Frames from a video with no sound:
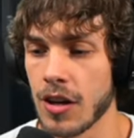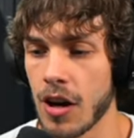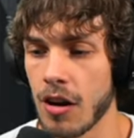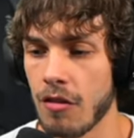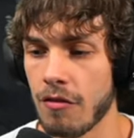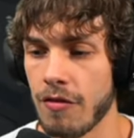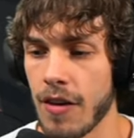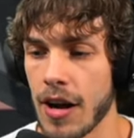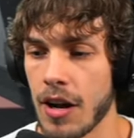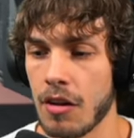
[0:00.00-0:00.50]
the
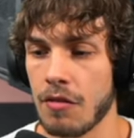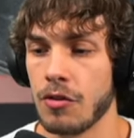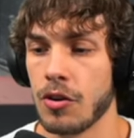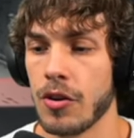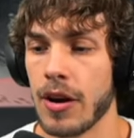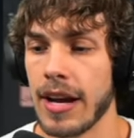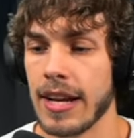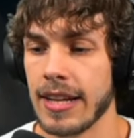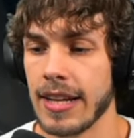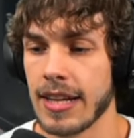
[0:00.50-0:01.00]
gunfight. If
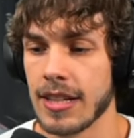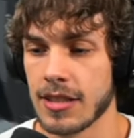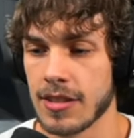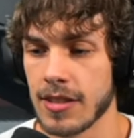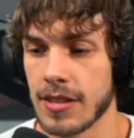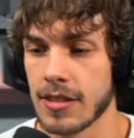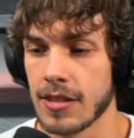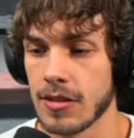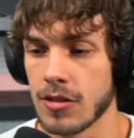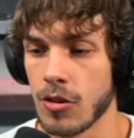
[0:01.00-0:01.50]
you're ADS,
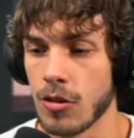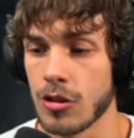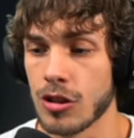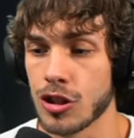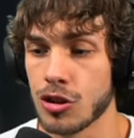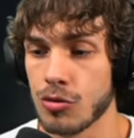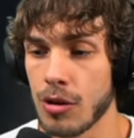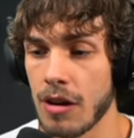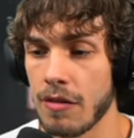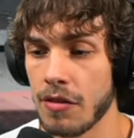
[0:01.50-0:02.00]
this is
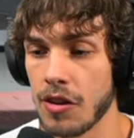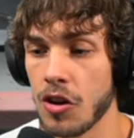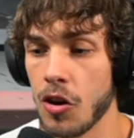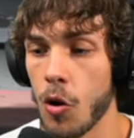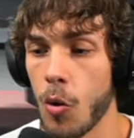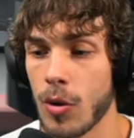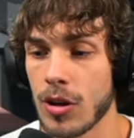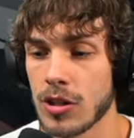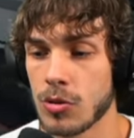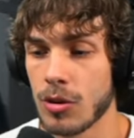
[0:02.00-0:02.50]
called strafing.
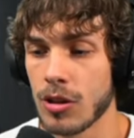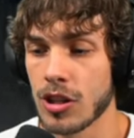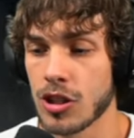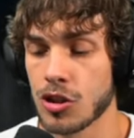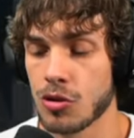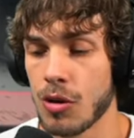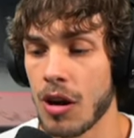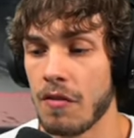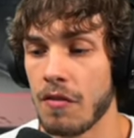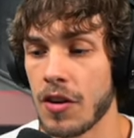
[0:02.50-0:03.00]
You always want to
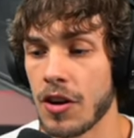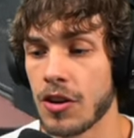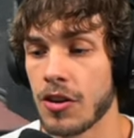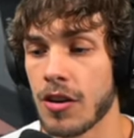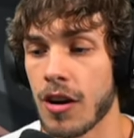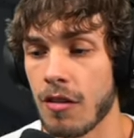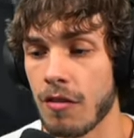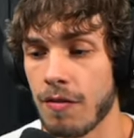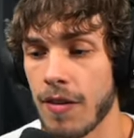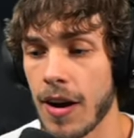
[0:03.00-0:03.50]
strafe in your
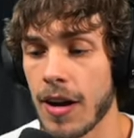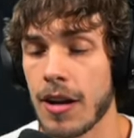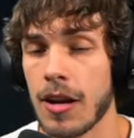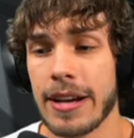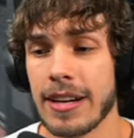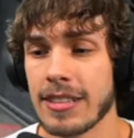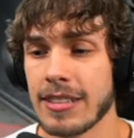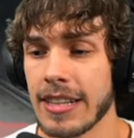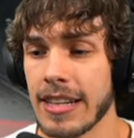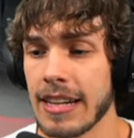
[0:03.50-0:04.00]
gunfight
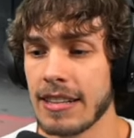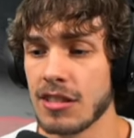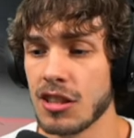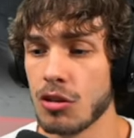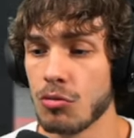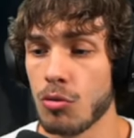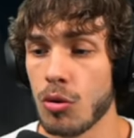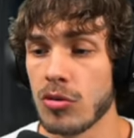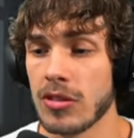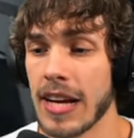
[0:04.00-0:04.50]
because it gives
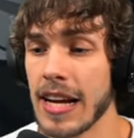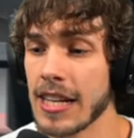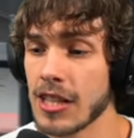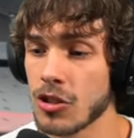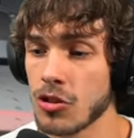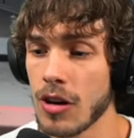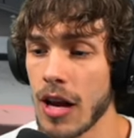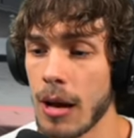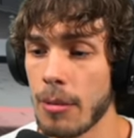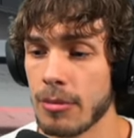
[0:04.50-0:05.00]
you
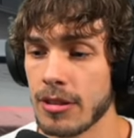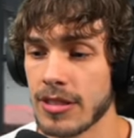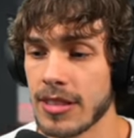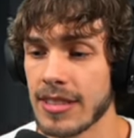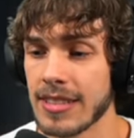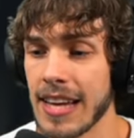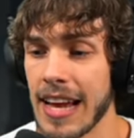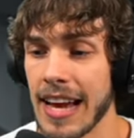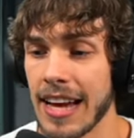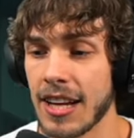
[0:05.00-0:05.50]
rotational aim
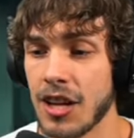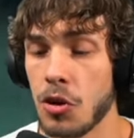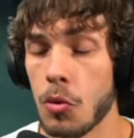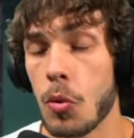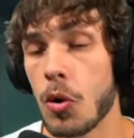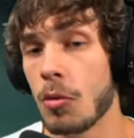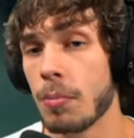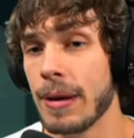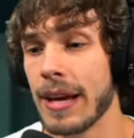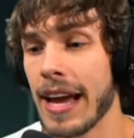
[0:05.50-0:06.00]
assist and
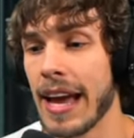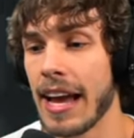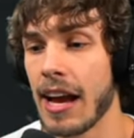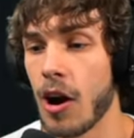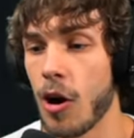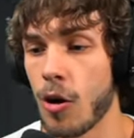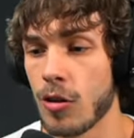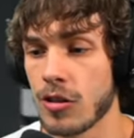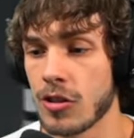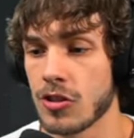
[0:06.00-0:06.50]
you will be a
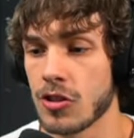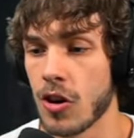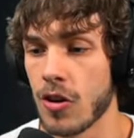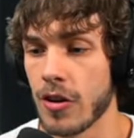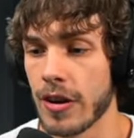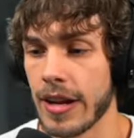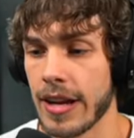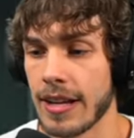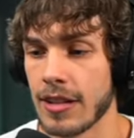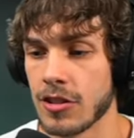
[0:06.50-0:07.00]
harder
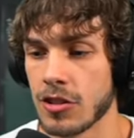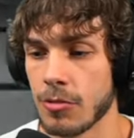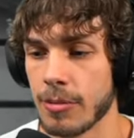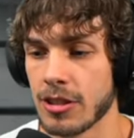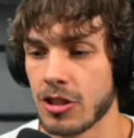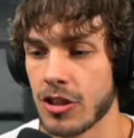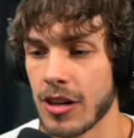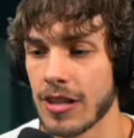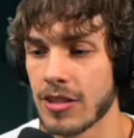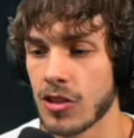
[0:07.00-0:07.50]
target to hit. So
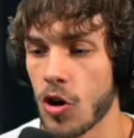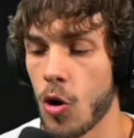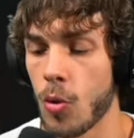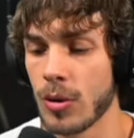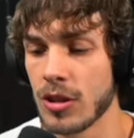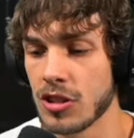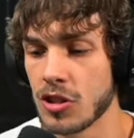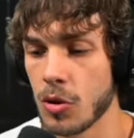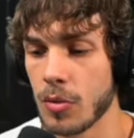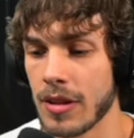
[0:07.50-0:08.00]
make sure you guys are
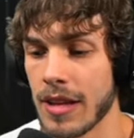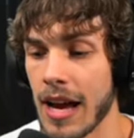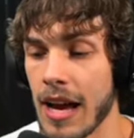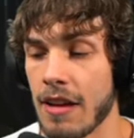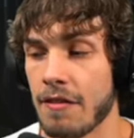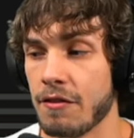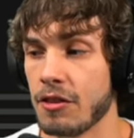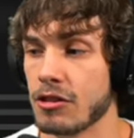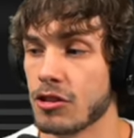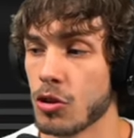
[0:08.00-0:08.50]
always doing that.
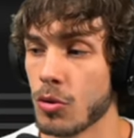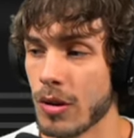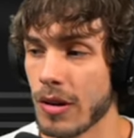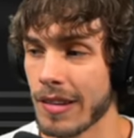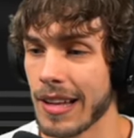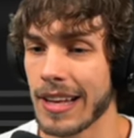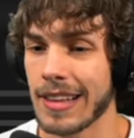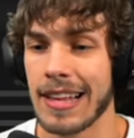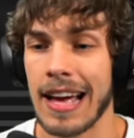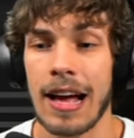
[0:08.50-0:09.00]
If you tune
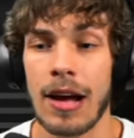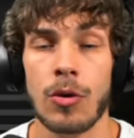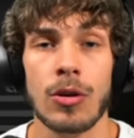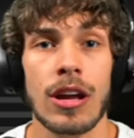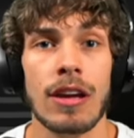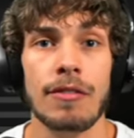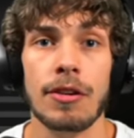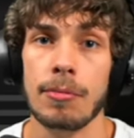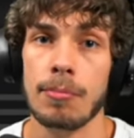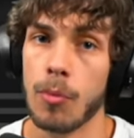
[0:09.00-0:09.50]
it like that, it'll
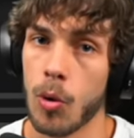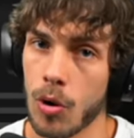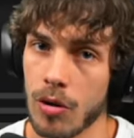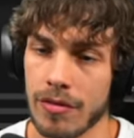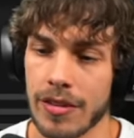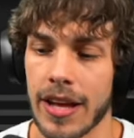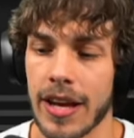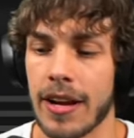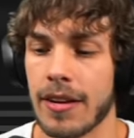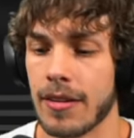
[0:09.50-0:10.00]
give you more
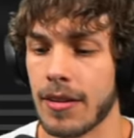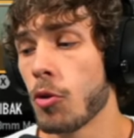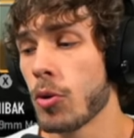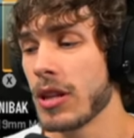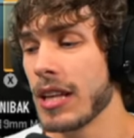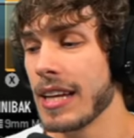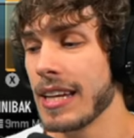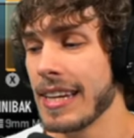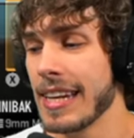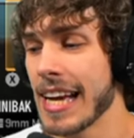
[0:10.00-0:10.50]
of that.
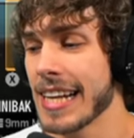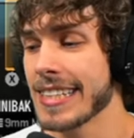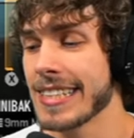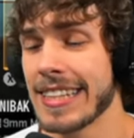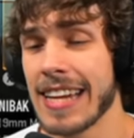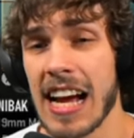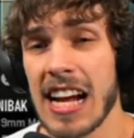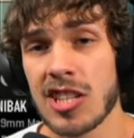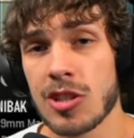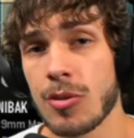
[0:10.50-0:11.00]
For the next
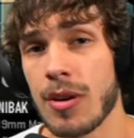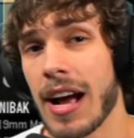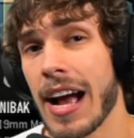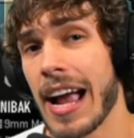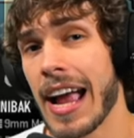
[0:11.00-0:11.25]
attachment,